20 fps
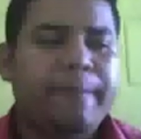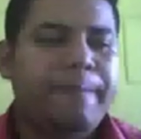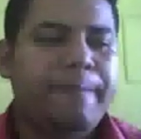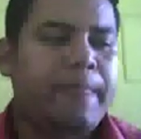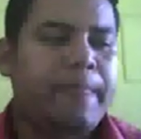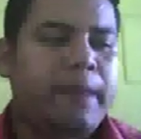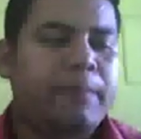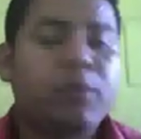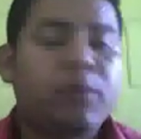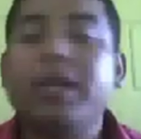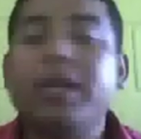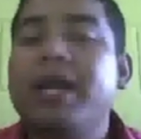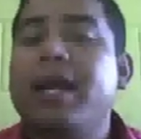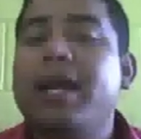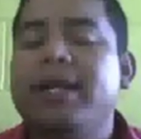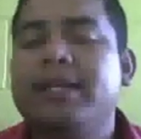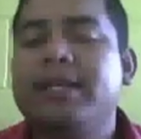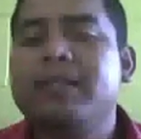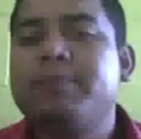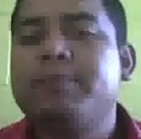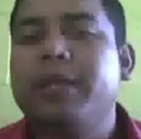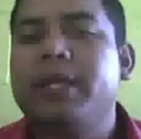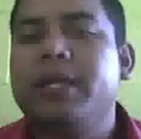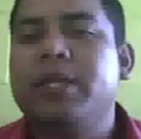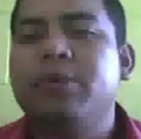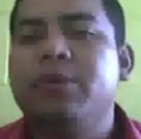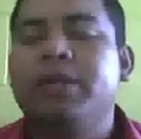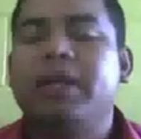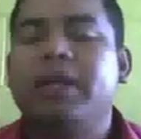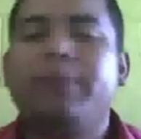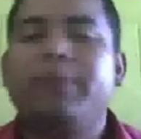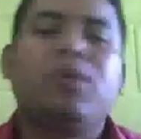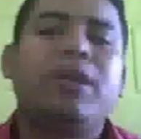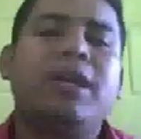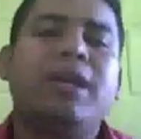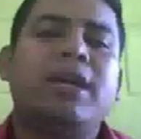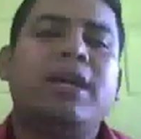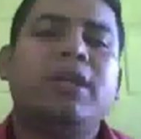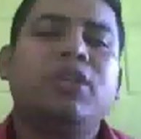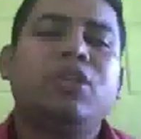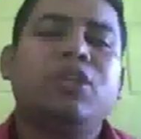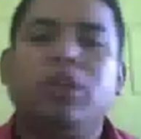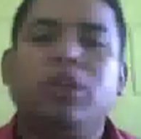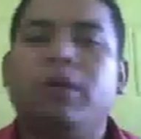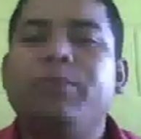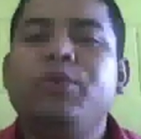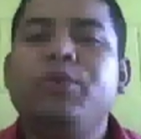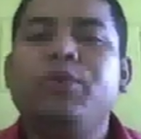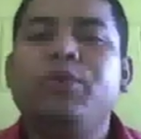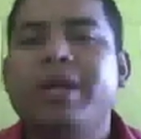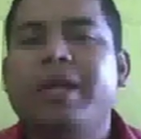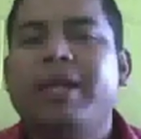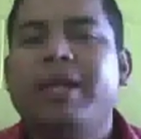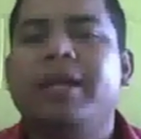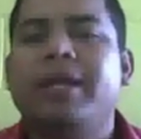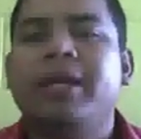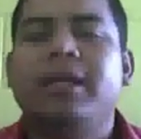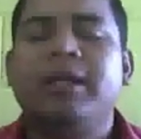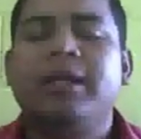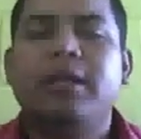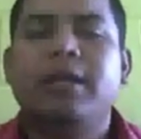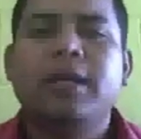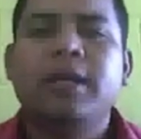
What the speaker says: I'm gonna explain you and I'm gonna show you again